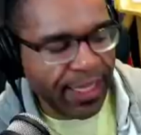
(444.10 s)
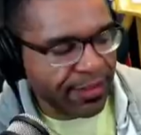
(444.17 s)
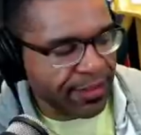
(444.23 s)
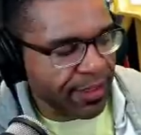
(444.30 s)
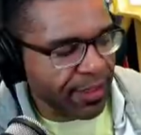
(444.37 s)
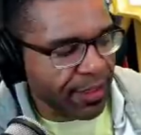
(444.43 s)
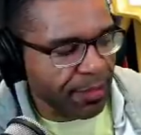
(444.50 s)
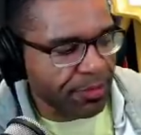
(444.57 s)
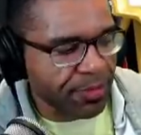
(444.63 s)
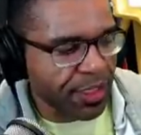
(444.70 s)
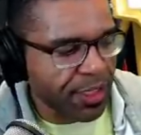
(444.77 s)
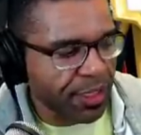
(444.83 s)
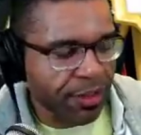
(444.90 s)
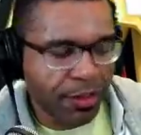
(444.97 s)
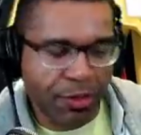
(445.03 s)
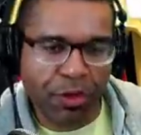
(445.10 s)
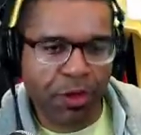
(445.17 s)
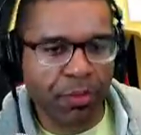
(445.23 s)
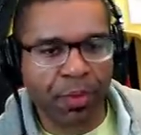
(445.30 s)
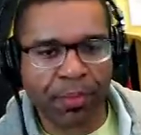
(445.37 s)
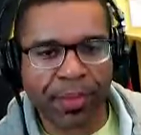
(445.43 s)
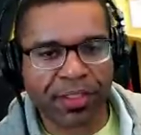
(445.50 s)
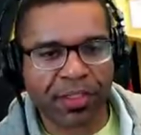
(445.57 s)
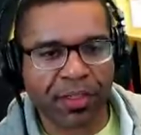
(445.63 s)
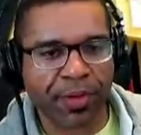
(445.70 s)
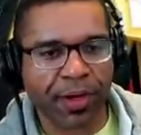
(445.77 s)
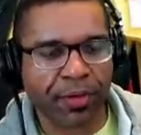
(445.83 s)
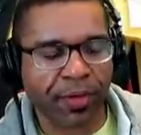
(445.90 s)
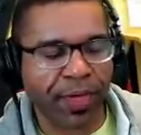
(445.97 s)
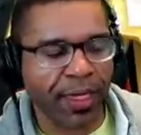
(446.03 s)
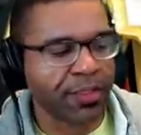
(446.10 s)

That's it, I'm done, no more messing around.